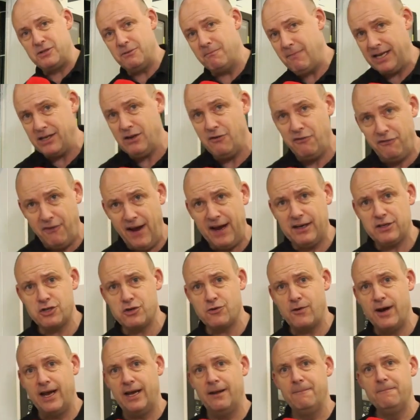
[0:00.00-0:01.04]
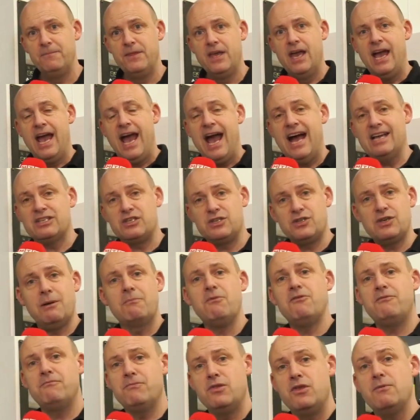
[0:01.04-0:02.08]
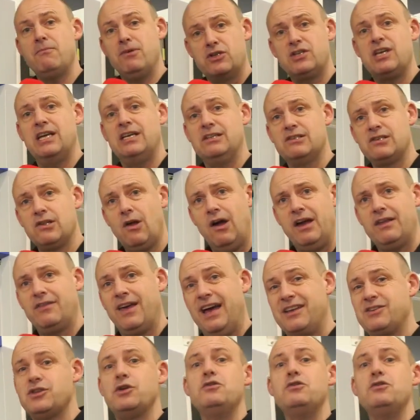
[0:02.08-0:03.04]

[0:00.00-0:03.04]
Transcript: to manufacturing as some of the machines like that.